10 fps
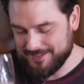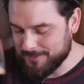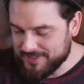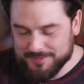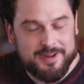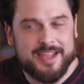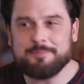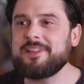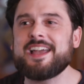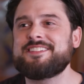It was my
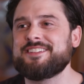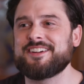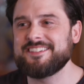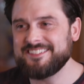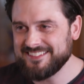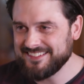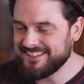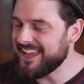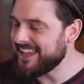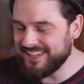pleasure.
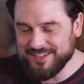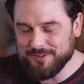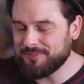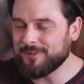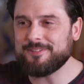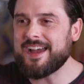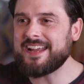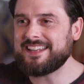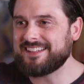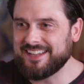Thank you for
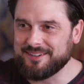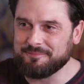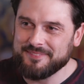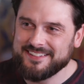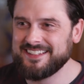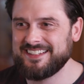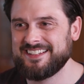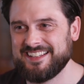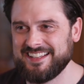writing them.